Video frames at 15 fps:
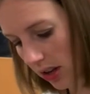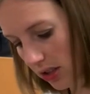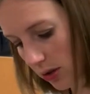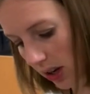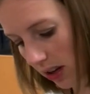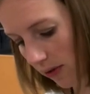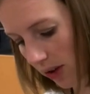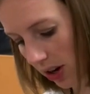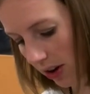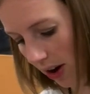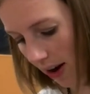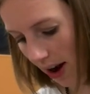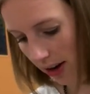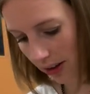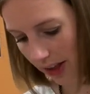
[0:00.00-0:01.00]
so I can figure
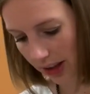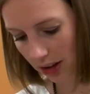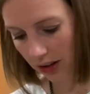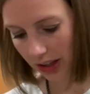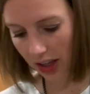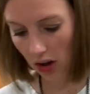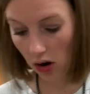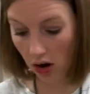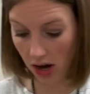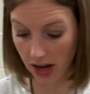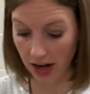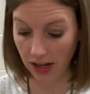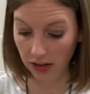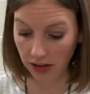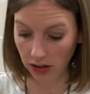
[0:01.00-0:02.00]
out how to like click it
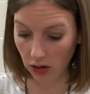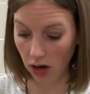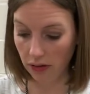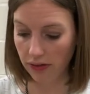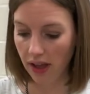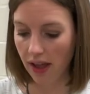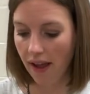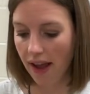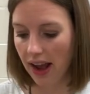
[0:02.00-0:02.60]
on and click it off.